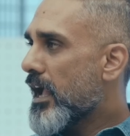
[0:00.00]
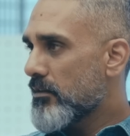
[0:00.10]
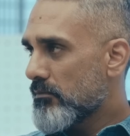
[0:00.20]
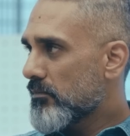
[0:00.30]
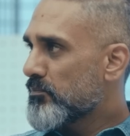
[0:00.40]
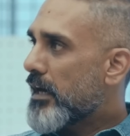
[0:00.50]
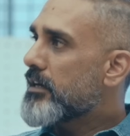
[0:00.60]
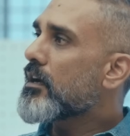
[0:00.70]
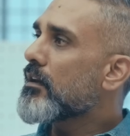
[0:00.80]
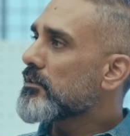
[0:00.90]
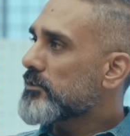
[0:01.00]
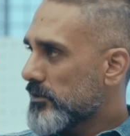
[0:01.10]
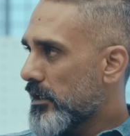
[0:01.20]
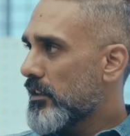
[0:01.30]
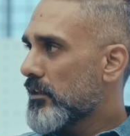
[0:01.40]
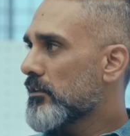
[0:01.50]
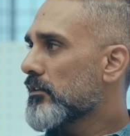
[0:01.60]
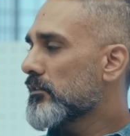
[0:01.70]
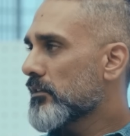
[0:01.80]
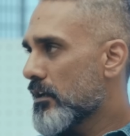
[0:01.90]
and bright colors in
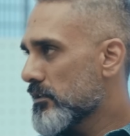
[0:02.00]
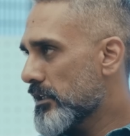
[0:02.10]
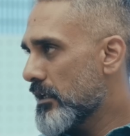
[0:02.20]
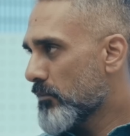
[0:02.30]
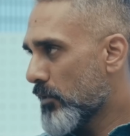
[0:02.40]
the color scheme